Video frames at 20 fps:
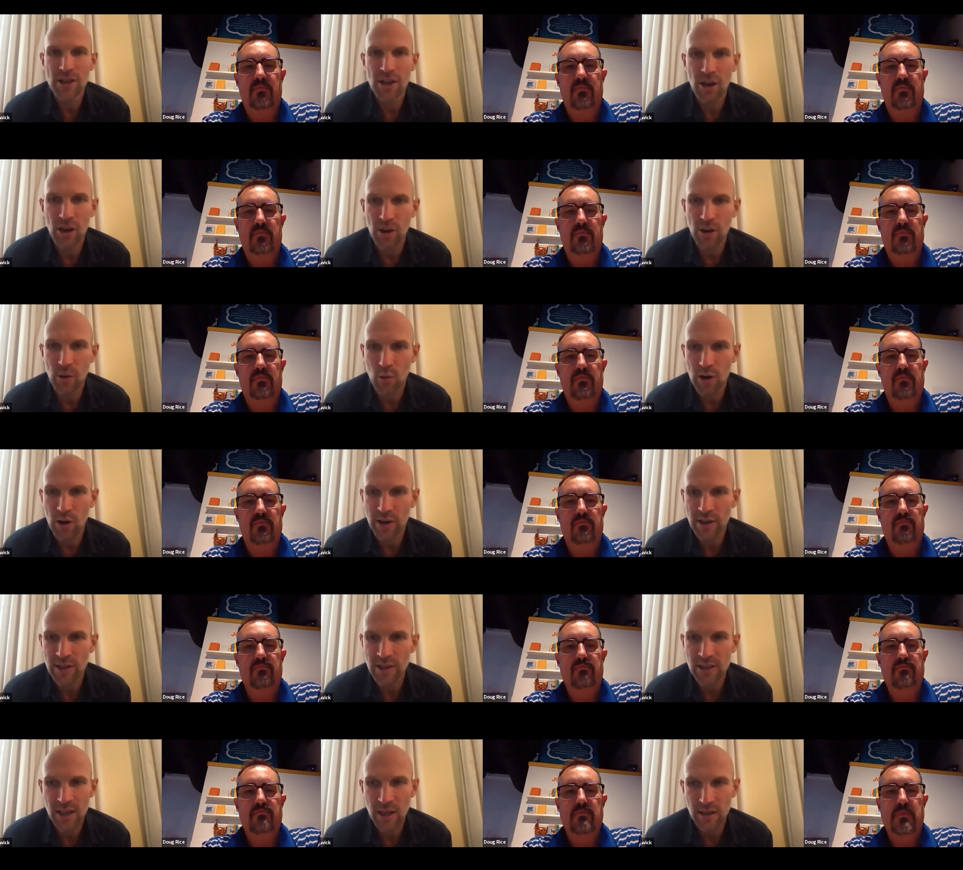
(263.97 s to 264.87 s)
Speaker 1: you got at work?
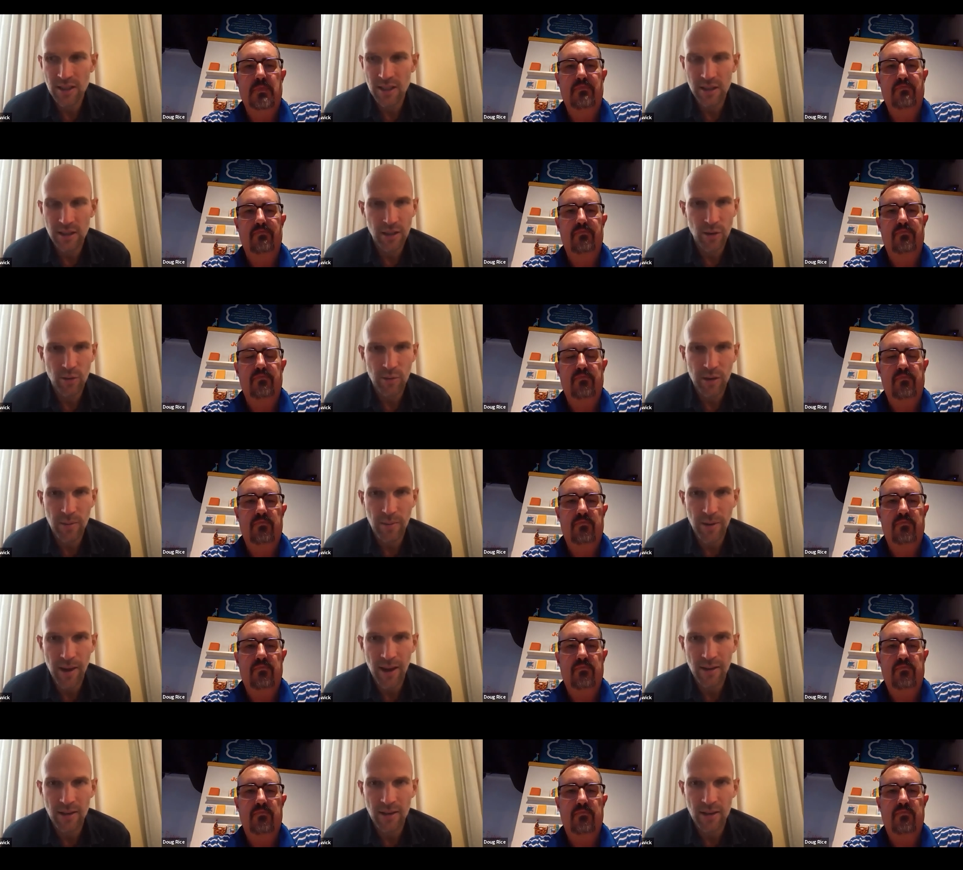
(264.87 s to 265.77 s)
Just tell us a little bit
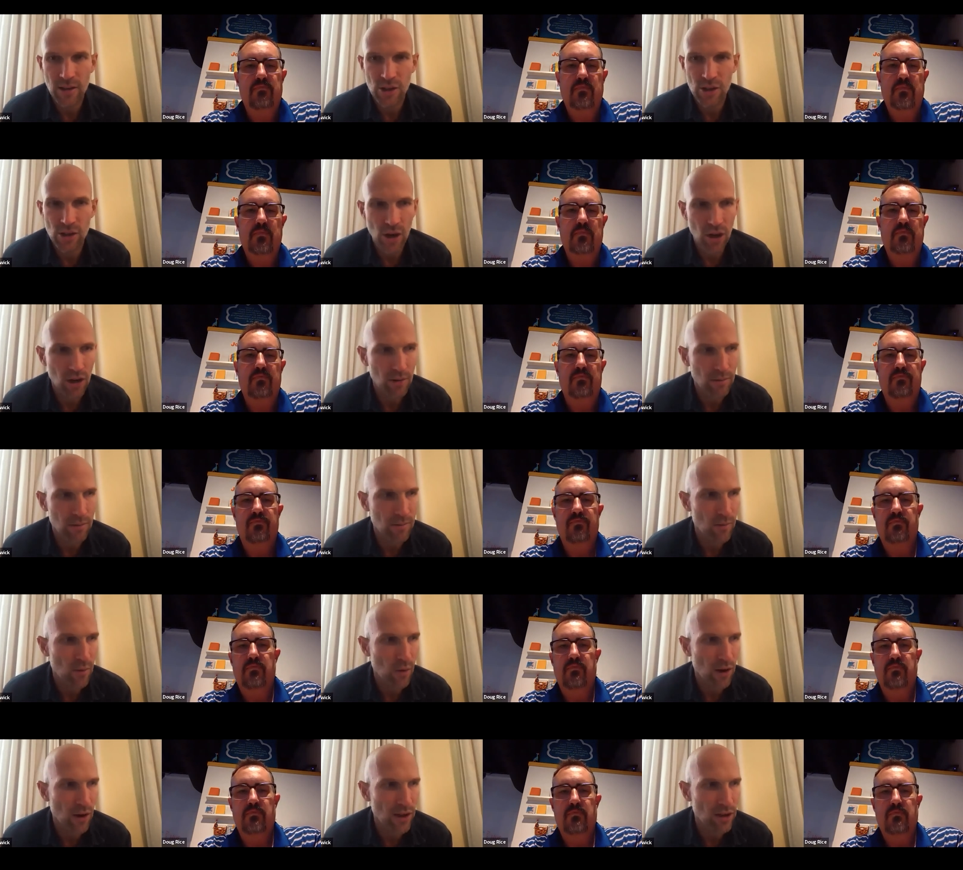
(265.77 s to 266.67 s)
about your job,
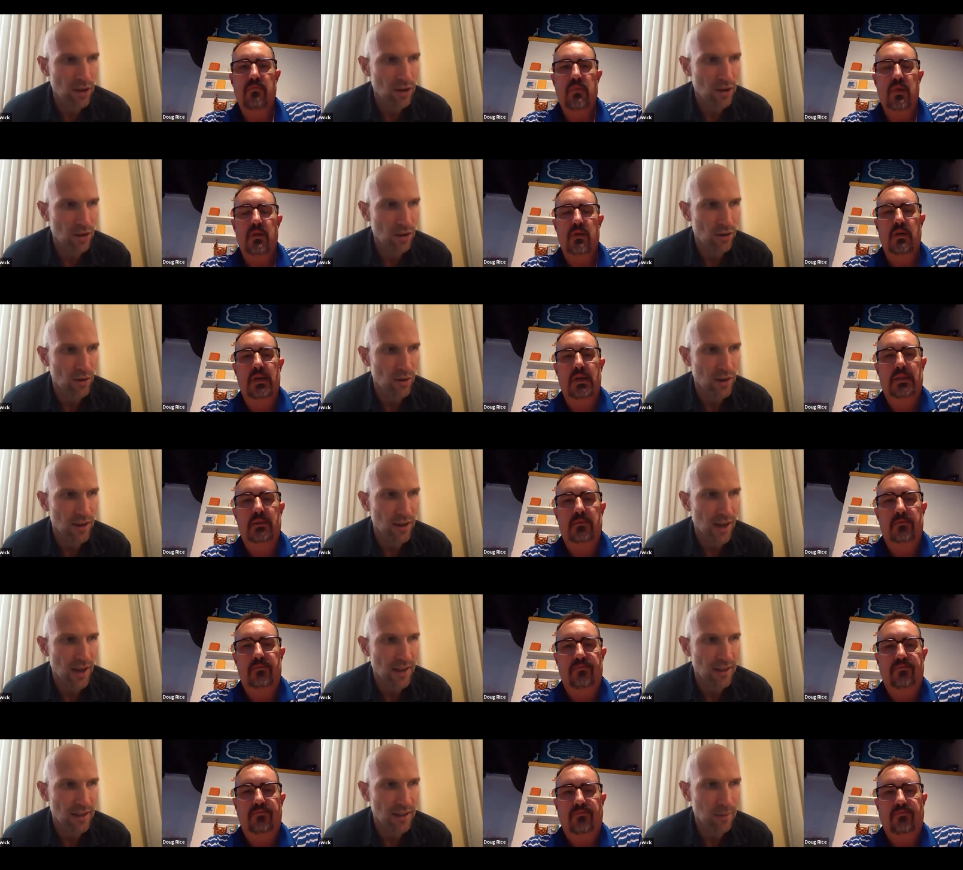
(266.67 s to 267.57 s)
what you do, and,
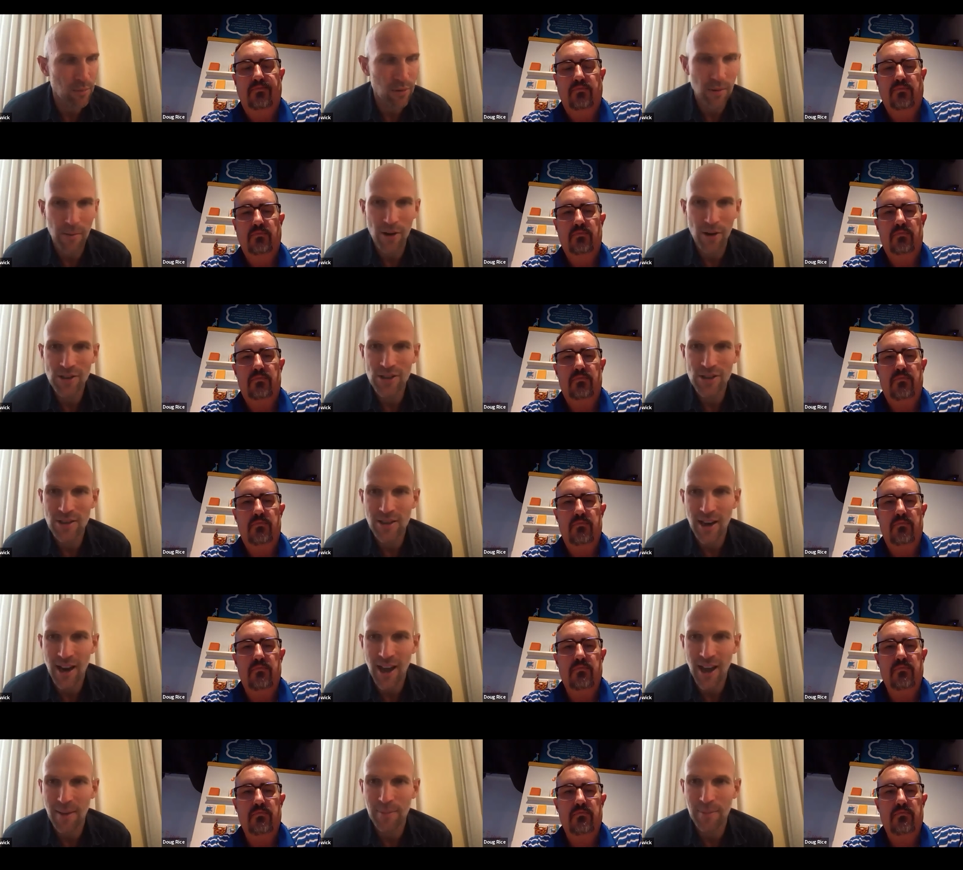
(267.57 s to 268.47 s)
and the promotion that
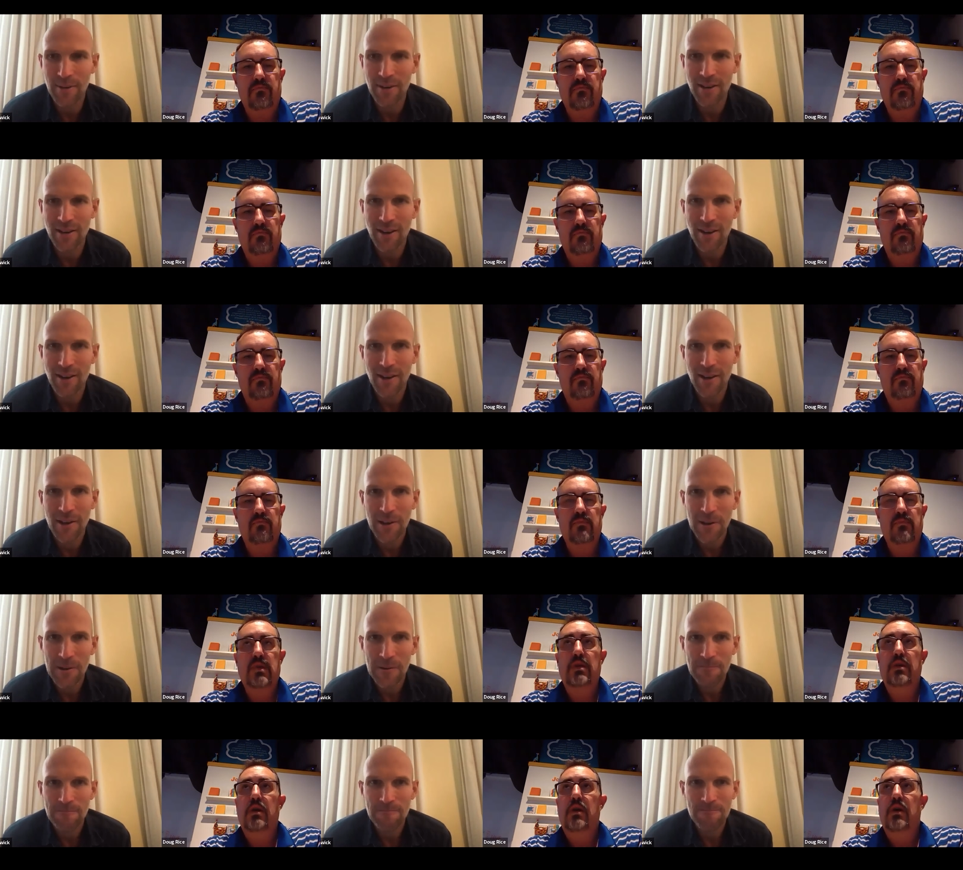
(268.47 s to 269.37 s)
happened.
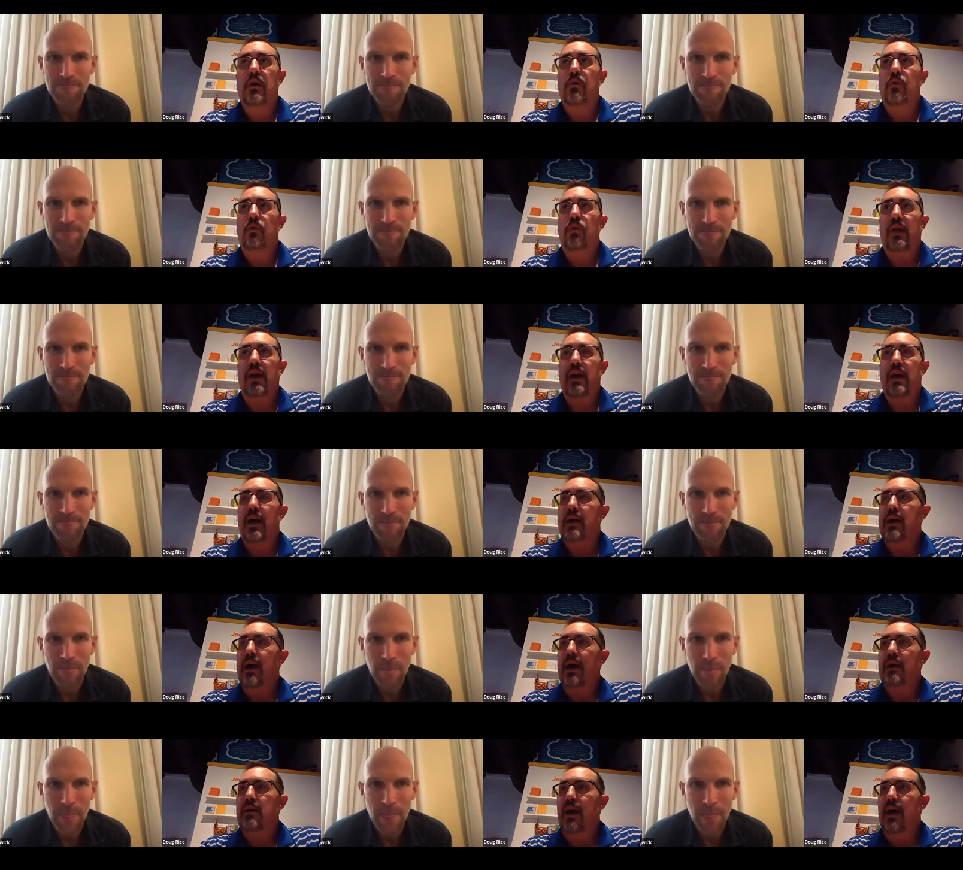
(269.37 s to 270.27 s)
Speaker 2: Well, I
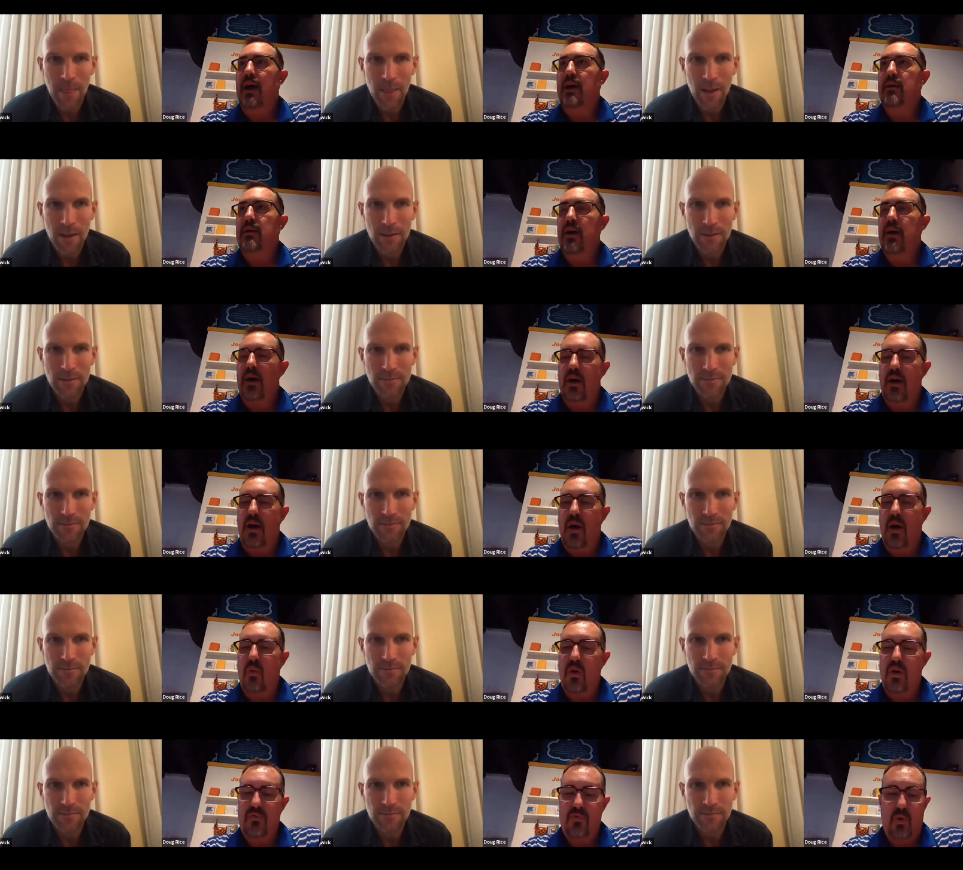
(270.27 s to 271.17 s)
I I, uh, I,
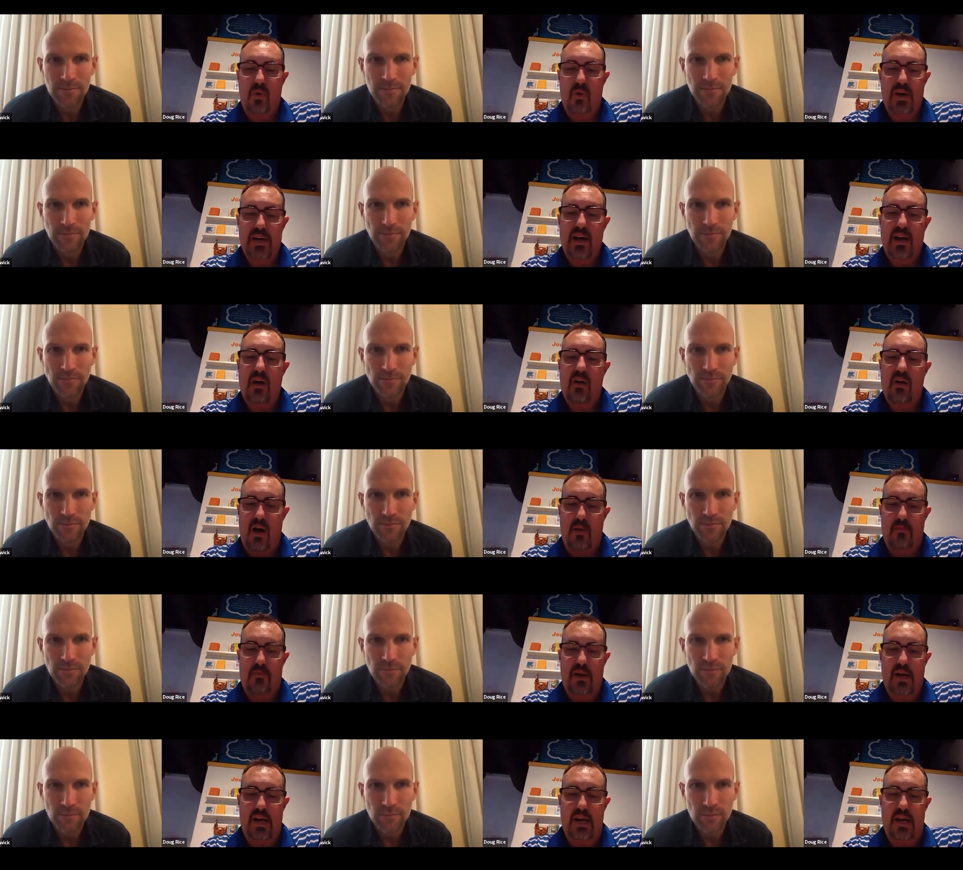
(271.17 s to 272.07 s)
work for a retail
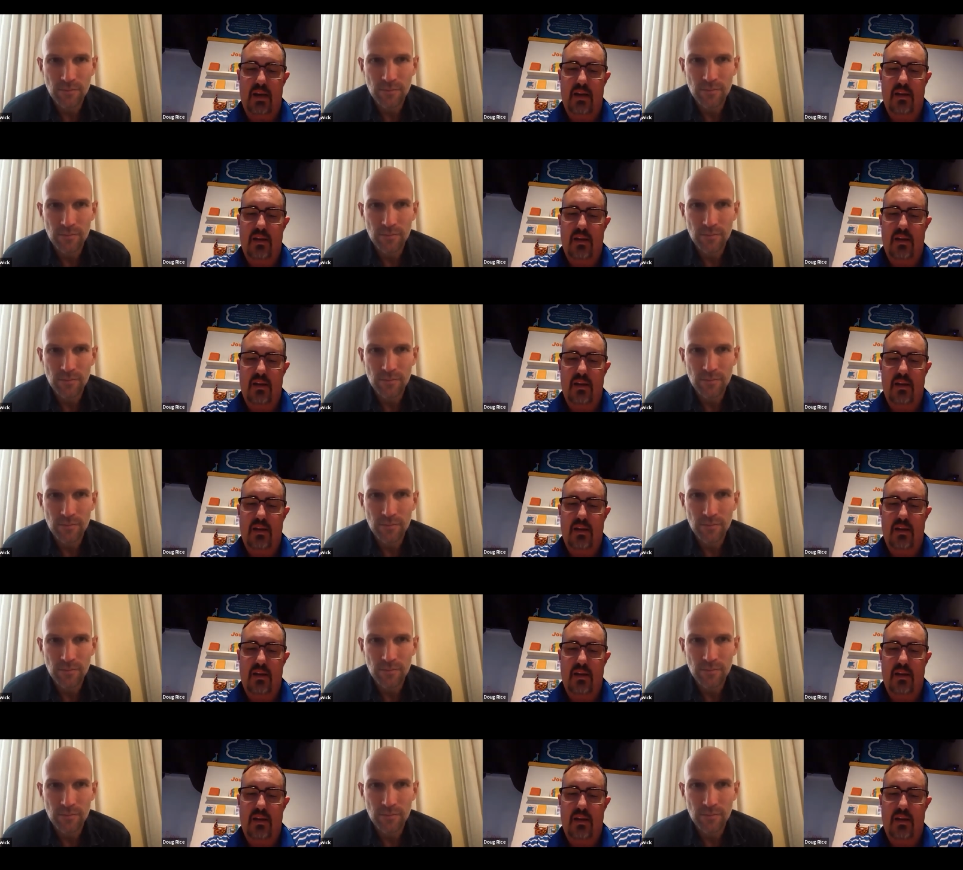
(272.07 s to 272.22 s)
company,